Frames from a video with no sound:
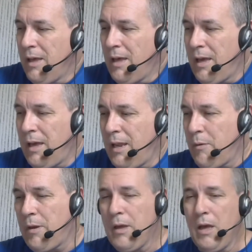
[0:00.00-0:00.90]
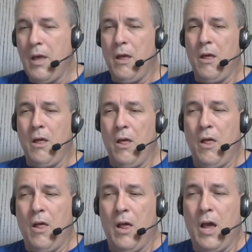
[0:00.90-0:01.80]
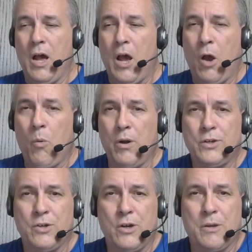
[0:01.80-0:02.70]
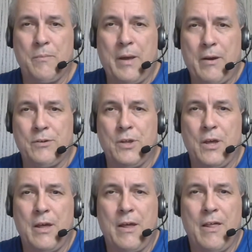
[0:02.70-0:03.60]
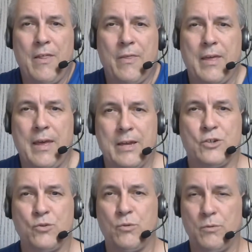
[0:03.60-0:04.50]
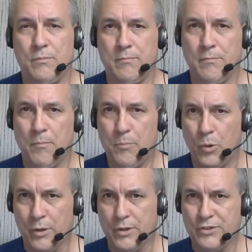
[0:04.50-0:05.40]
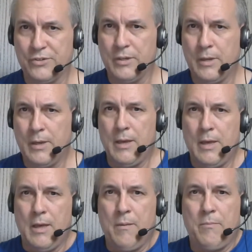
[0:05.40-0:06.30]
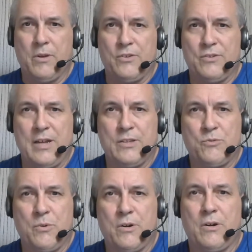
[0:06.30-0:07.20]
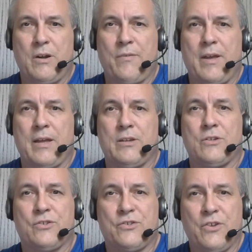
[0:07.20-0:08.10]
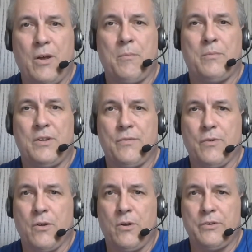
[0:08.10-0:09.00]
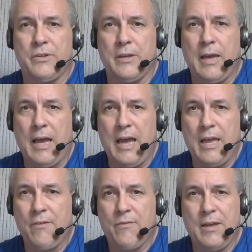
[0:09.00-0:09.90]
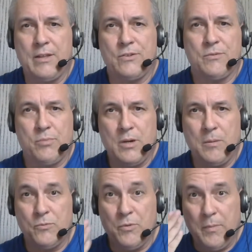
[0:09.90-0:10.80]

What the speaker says: Anyway, I want to talk about the actual books, because that's where I've had some difficulty. I have got some problems with my